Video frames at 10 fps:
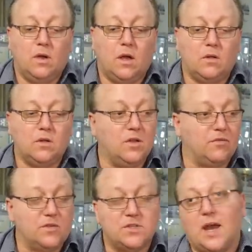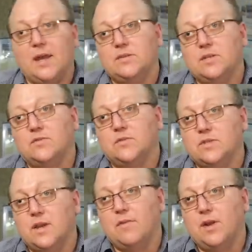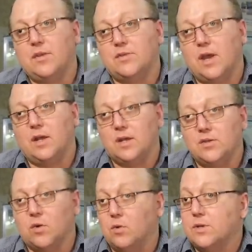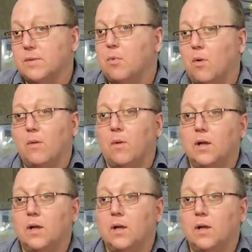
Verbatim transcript: uh, the different sizes for 7 inch, 8 inch, or 10.1